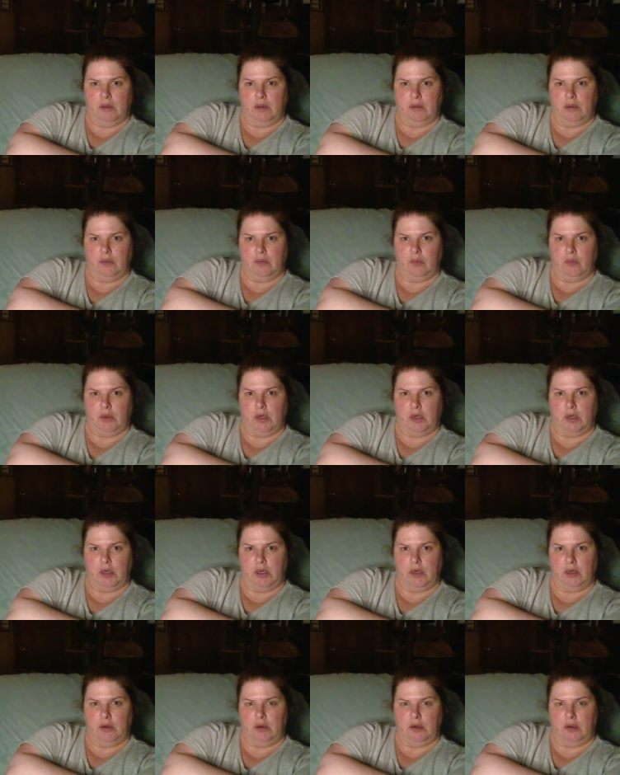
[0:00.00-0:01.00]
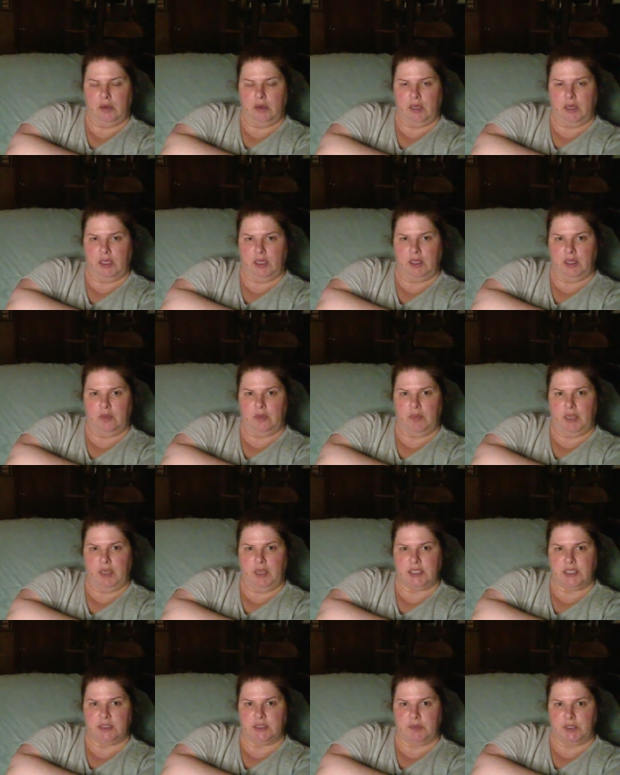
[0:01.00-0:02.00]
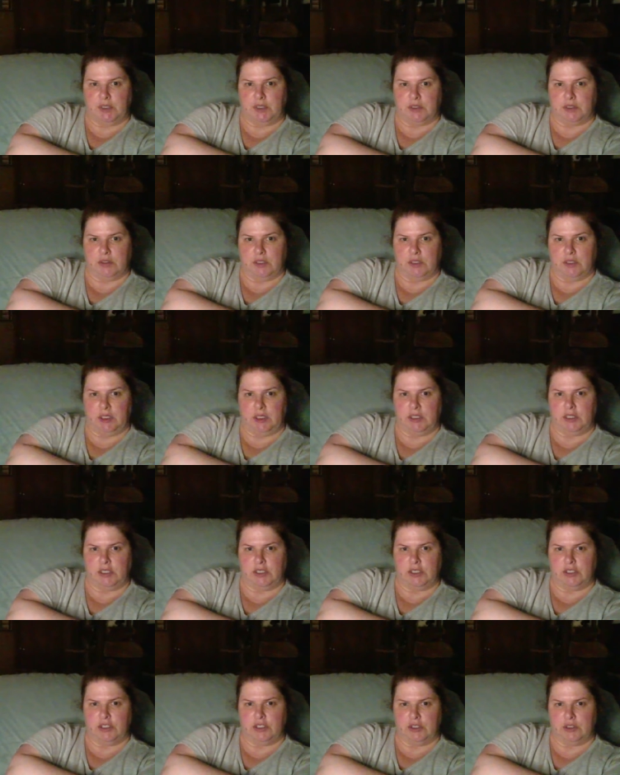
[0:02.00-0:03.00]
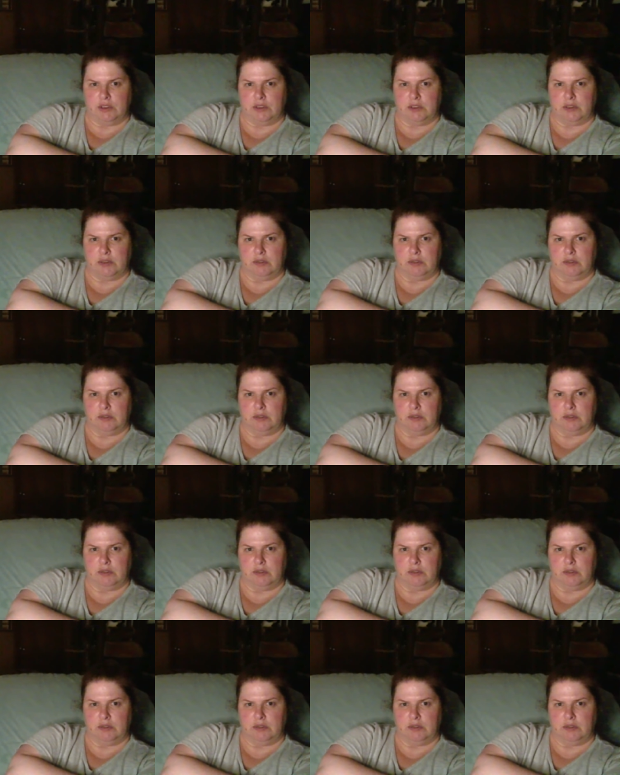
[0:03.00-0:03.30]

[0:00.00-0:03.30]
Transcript: We're in the basement, in the dungeons.